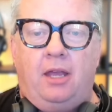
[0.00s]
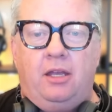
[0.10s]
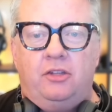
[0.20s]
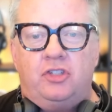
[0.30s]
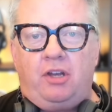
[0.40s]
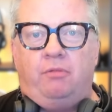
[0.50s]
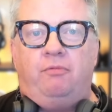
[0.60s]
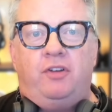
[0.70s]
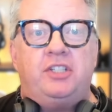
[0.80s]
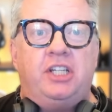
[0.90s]
So,
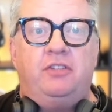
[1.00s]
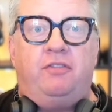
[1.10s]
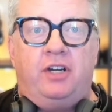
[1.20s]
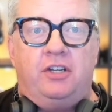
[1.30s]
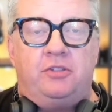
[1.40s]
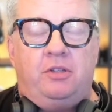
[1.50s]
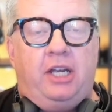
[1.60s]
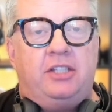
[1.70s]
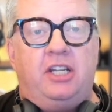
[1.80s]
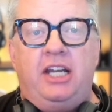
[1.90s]
first things first,
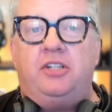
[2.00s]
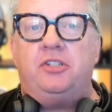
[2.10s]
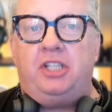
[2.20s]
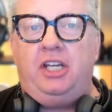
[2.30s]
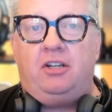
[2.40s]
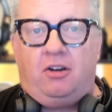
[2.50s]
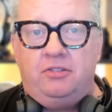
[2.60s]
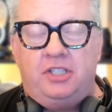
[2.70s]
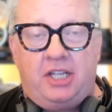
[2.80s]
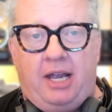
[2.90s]
it's an interesting
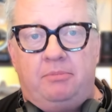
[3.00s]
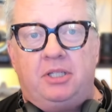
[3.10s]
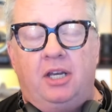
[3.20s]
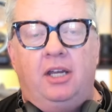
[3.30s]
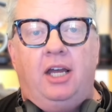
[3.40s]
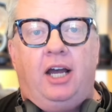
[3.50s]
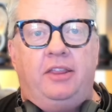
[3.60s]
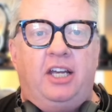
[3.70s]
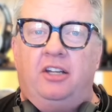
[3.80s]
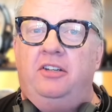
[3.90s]
concept. I
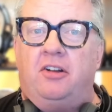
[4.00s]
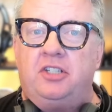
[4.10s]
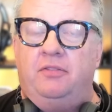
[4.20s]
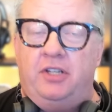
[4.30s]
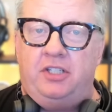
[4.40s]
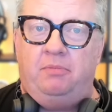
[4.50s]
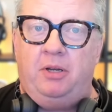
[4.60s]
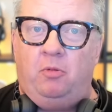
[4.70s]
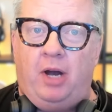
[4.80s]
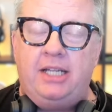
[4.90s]
think a lot of us have
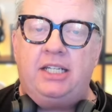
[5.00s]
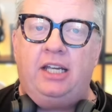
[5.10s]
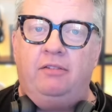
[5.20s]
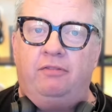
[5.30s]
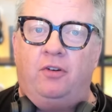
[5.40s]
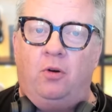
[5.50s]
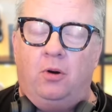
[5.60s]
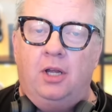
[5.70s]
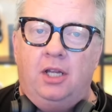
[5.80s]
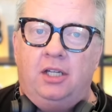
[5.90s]
been waiting for
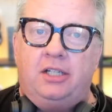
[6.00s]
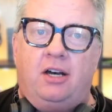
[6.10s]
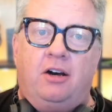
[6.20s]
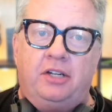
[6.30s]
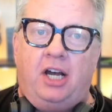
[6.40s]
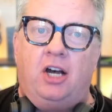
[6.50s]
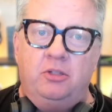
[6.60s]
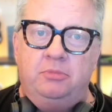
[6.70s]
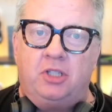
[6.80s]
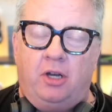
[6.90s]

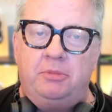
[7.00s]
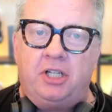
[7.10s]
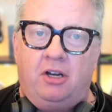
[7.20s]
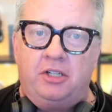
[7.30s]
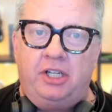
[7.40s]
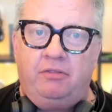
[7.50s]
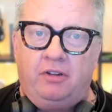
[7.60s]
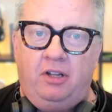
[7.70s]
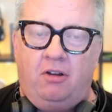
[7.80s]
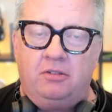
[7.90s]
car-to-home type charging for a
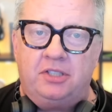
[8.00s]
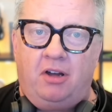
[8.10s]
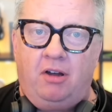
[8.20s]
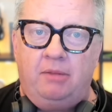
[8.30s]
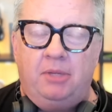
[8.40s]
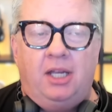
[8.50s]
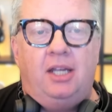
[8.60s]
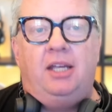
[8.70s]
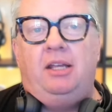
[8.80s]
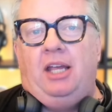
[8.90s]
long time.
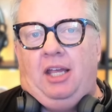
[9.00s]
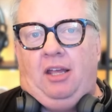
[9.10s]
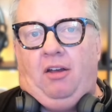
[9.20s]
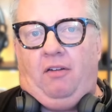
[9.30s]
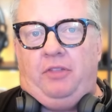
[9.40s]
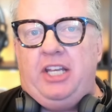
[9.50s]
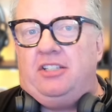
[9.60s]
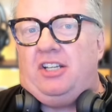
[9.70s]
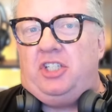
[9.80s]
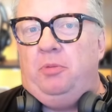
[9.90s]
Things
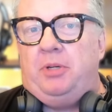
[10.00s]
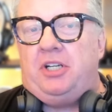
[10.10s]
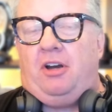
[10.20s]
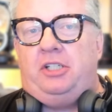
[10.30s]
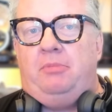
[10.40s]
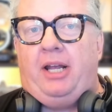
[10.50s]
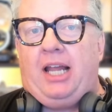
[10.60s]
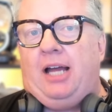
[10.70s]
like supercharging make that a